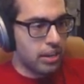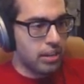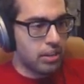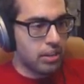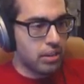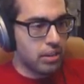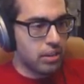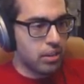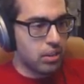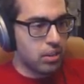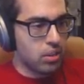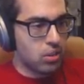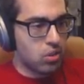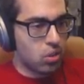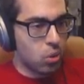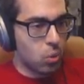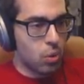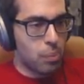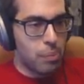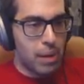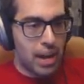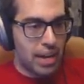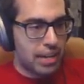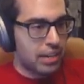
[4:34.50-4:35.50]
Okay.
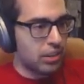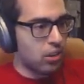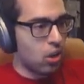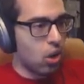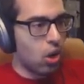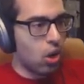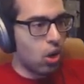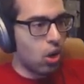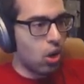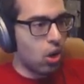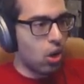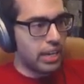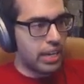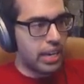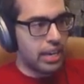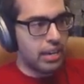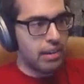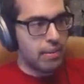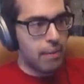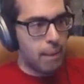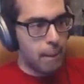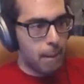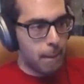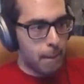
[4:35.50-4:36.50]
So we're back in the hallway
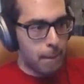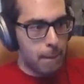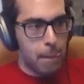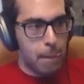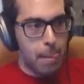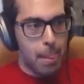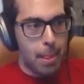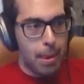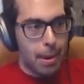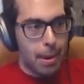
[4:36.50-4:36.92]
again.